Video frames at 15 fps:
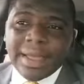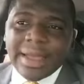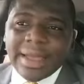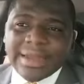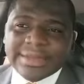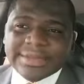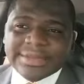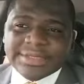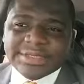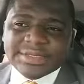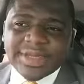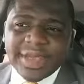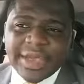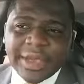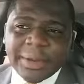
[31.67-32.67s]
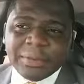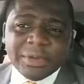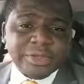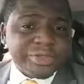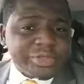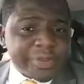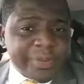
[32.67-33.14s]
And I am
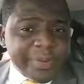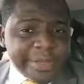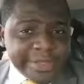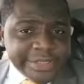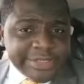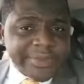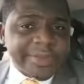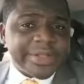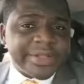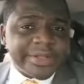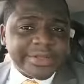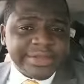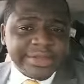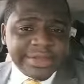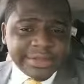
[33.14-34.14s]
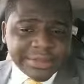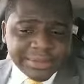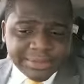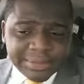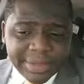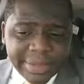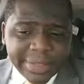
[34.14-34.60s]
into peace building,